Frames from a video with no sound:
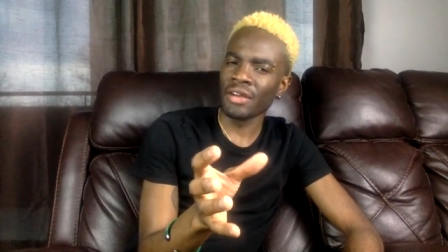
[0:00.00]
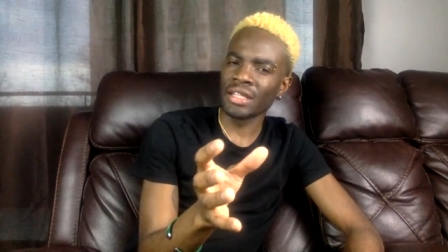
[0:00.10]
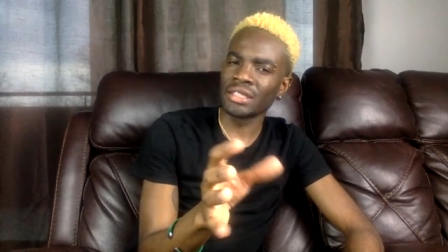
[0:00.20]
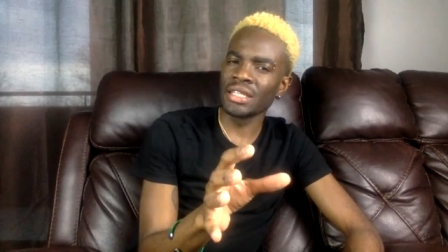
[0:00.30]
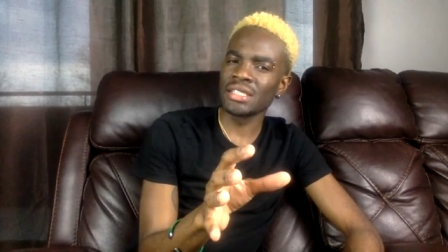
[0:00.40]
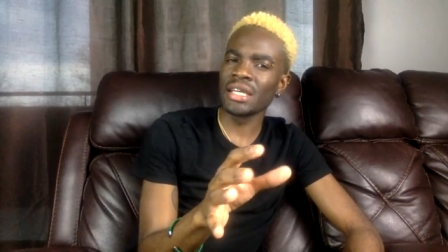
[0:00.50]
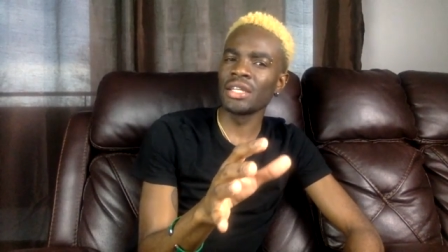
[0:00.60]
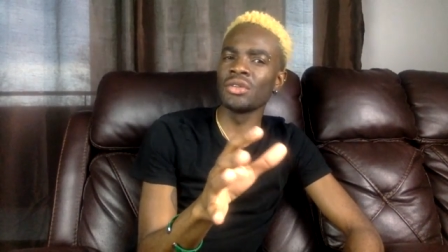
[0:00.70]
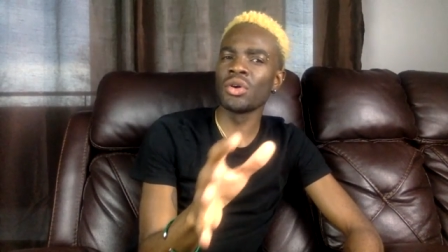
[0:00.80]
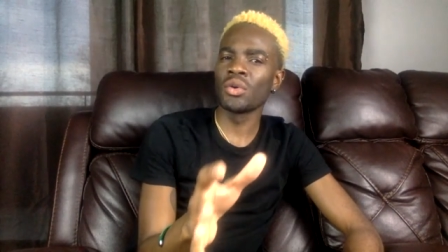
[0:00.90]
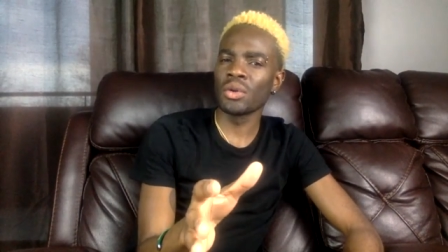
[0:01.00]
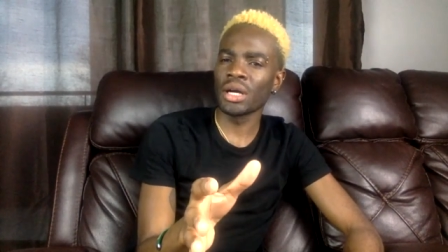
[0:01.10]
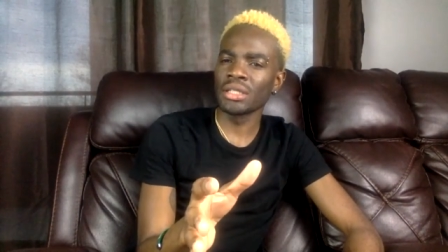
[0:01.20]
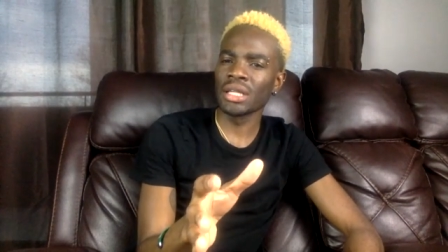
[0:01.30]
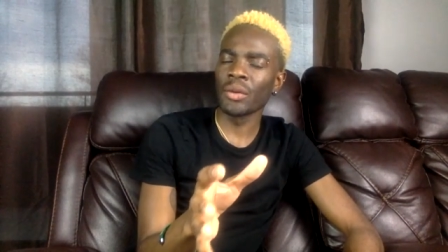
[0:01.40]
a taste that you don't
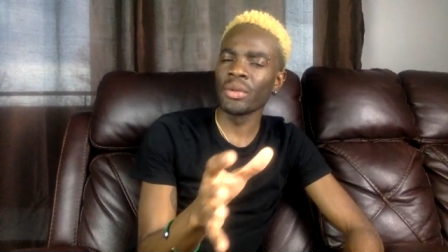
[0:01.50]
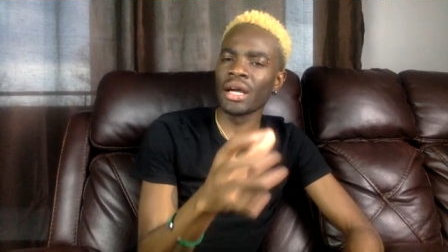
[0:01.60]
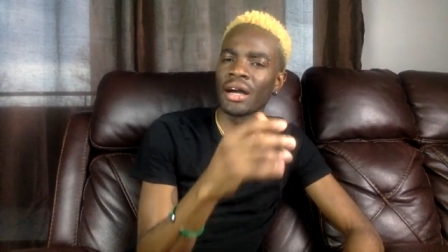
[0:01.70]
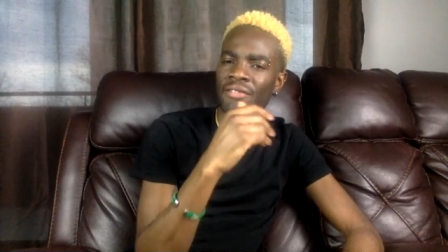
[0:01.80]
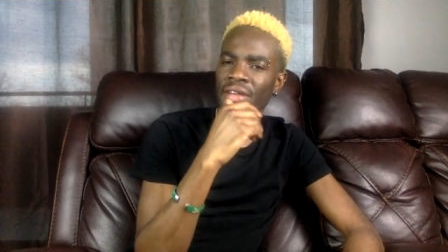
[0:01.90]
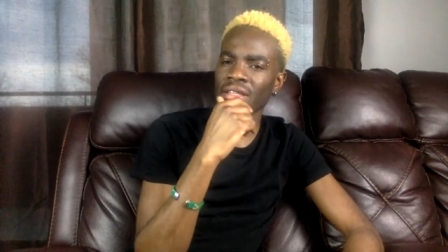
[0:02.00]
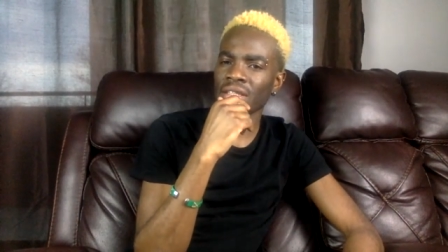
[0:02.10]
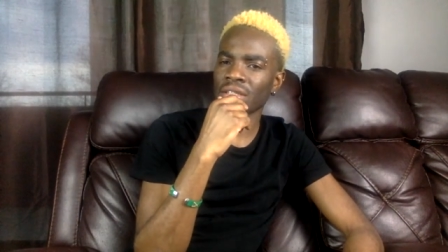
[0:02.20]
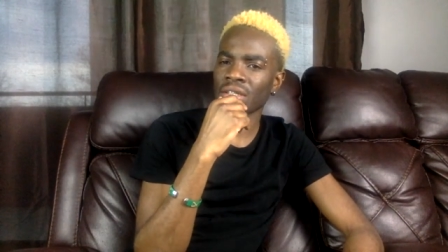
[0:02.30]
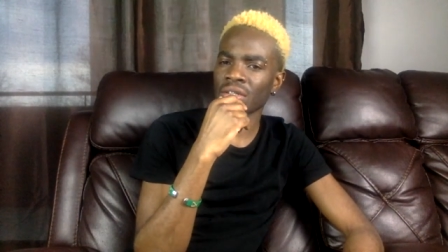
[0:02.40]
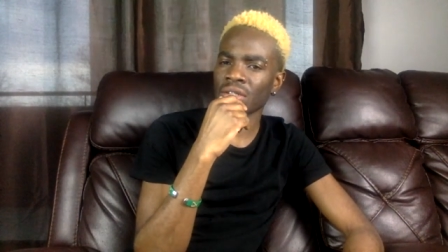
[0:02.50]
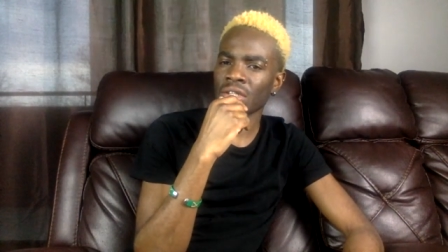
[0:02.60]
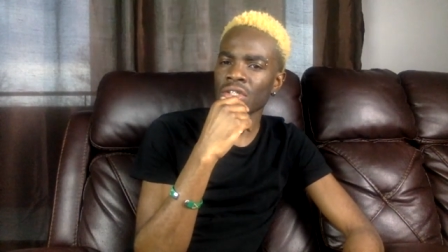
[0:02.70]
want that will affect it, you know.